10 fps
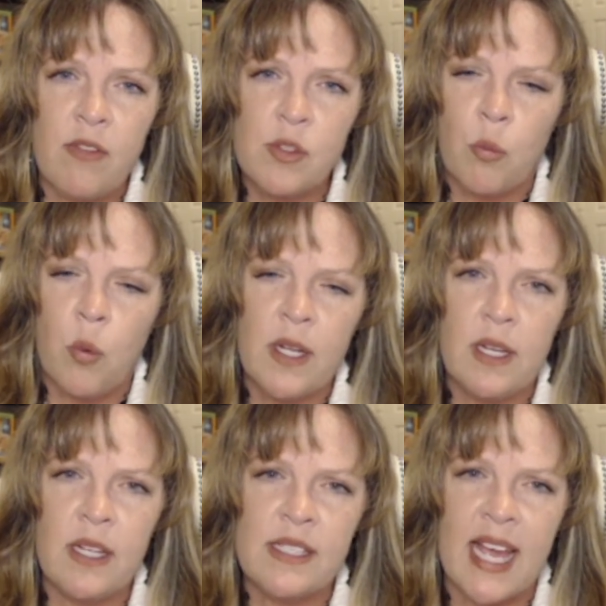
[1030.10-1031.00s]
what
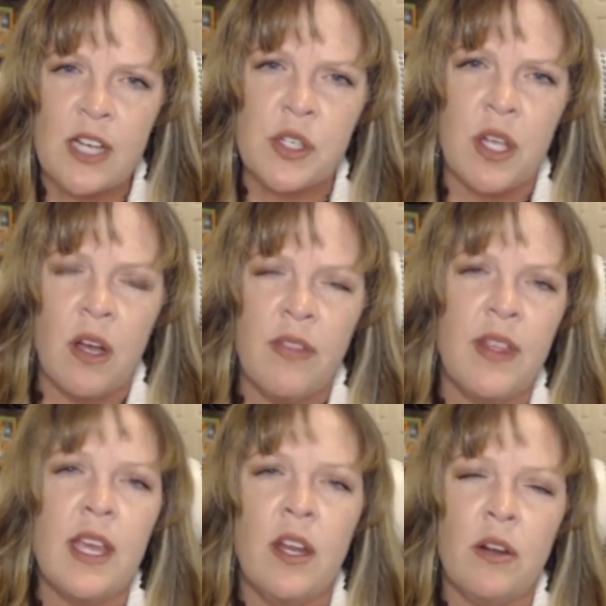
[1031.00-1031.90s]
is actually on the
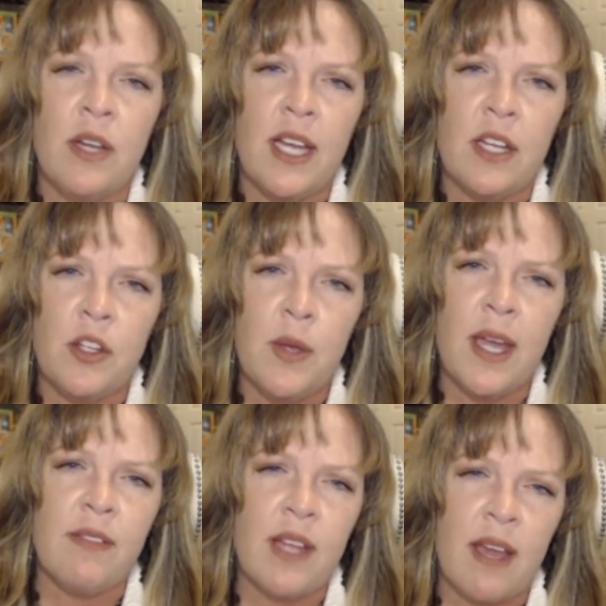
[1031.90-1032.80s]
internet. You
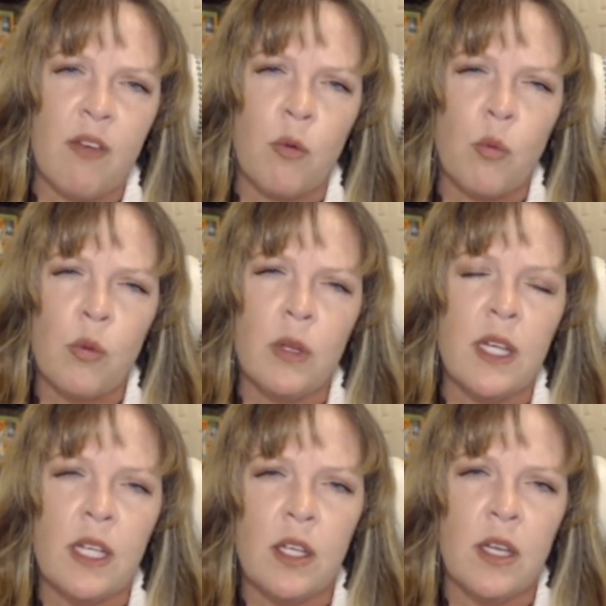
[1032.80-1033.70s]
have to have a
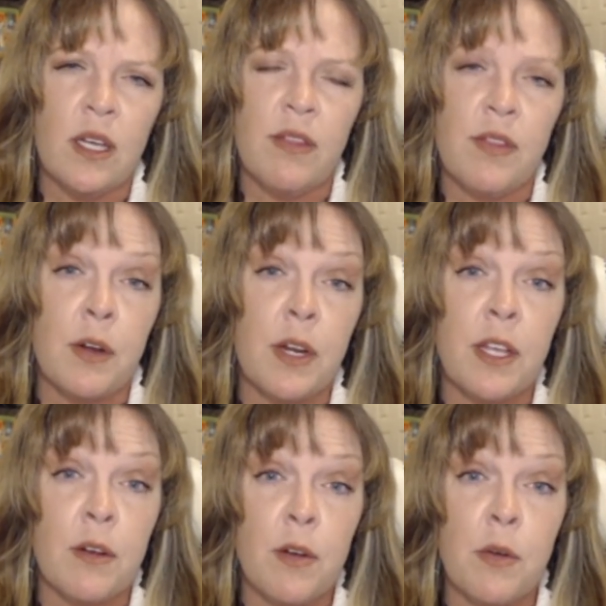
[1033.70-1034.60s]
really good
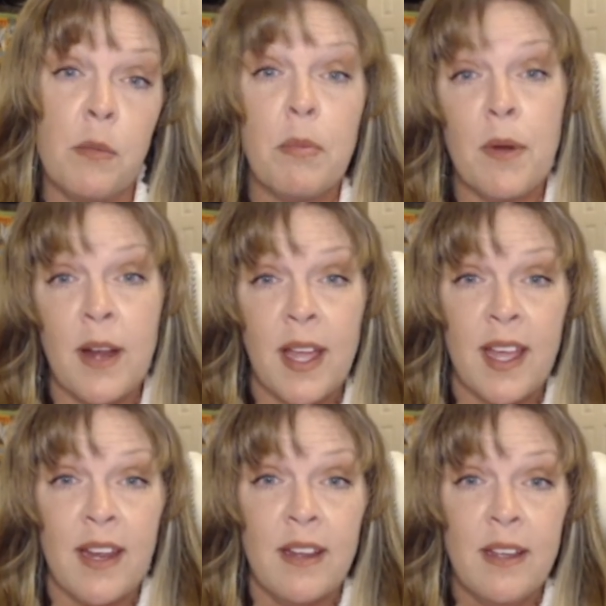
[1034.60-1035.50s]
30-year-old
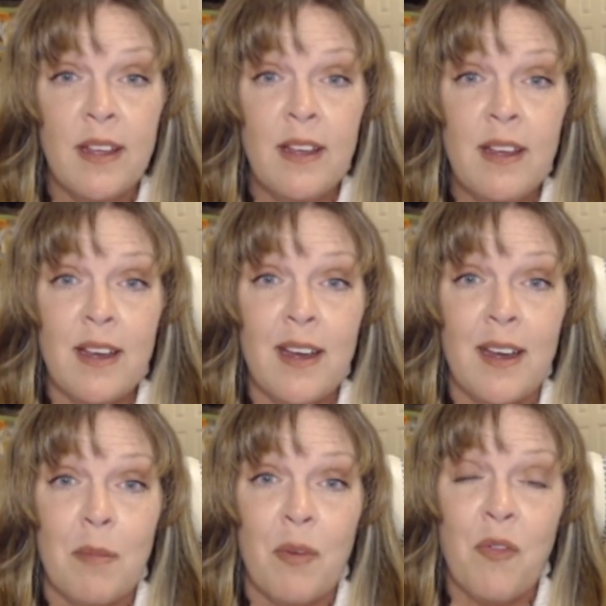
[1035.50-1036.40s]
brain
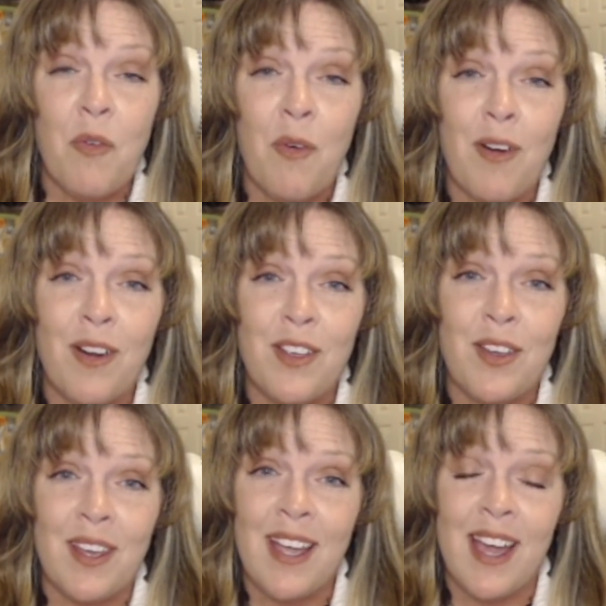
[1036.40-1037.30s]
before you
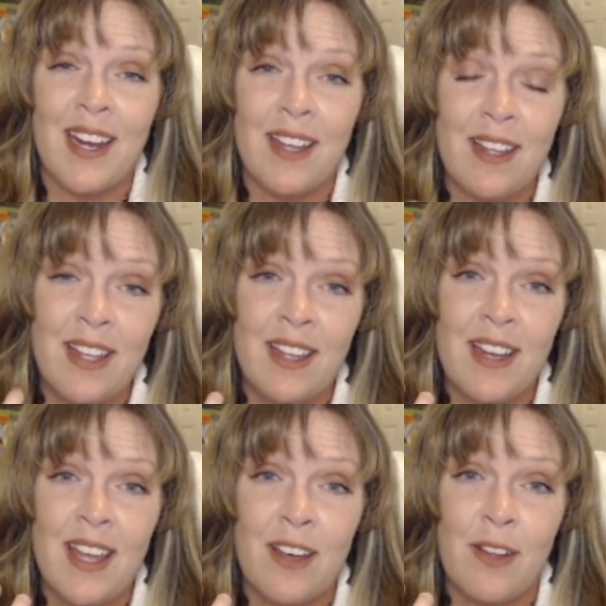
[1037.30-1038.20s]
can kind of
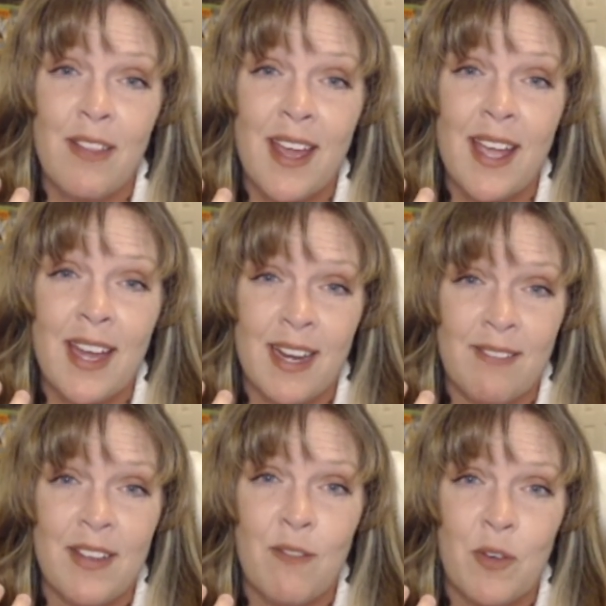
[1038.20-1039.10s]
inhale that kind
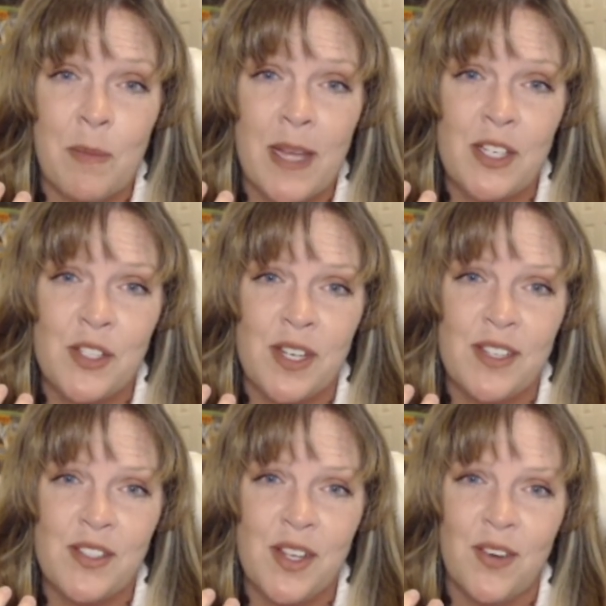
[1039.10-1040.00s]
of
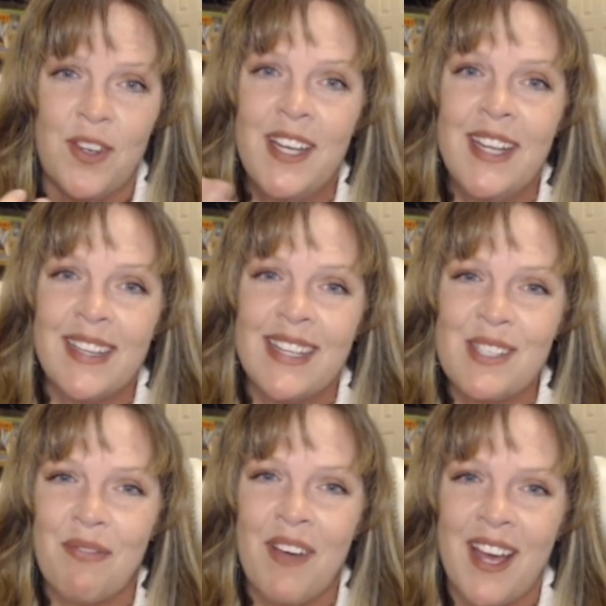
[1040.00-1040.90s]
information. So
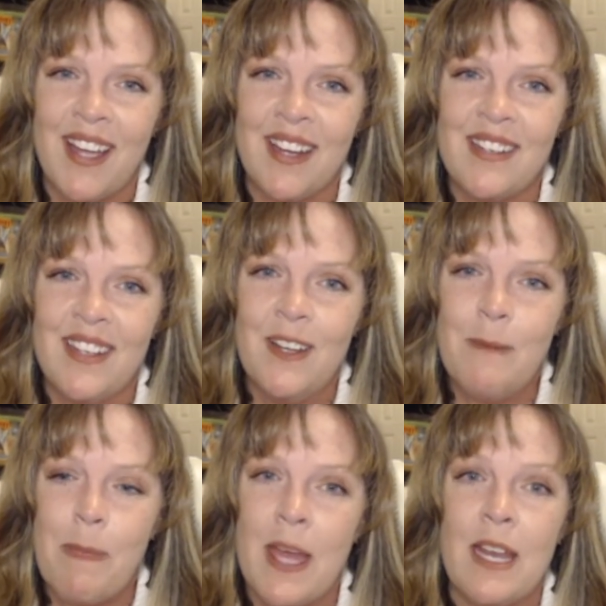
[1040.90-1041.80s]
let's find
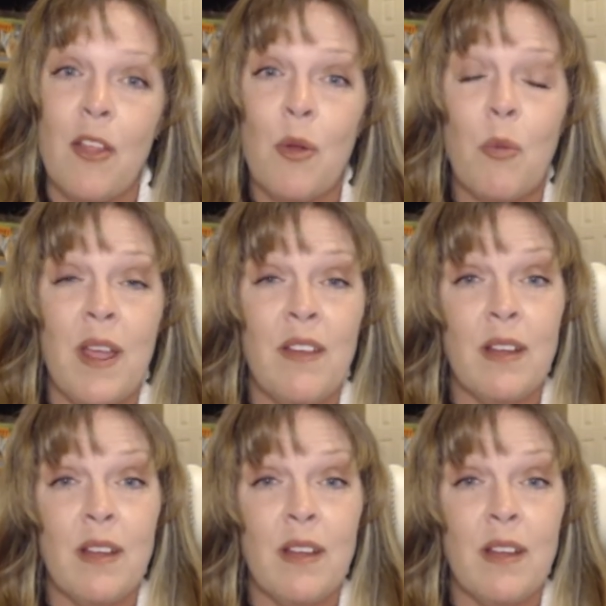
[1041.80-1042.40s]
another way,